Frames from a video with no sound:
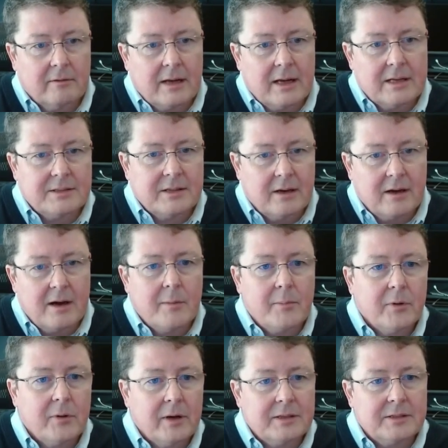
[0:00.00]
as it
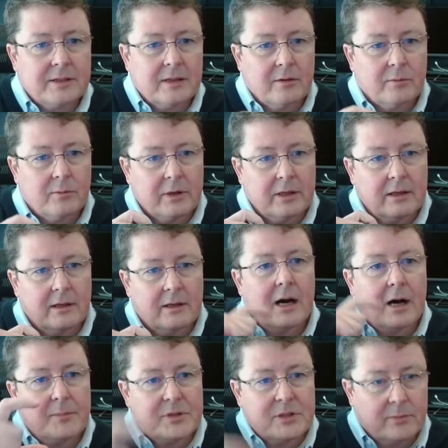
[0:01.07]
operates can we
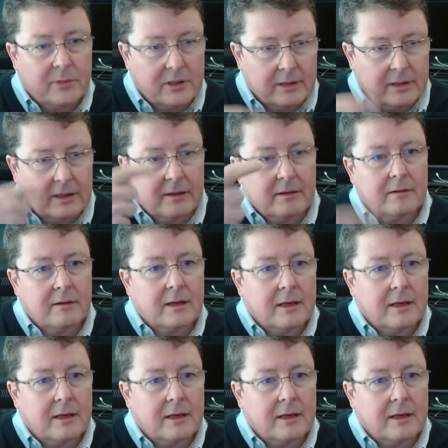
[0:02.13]
optimally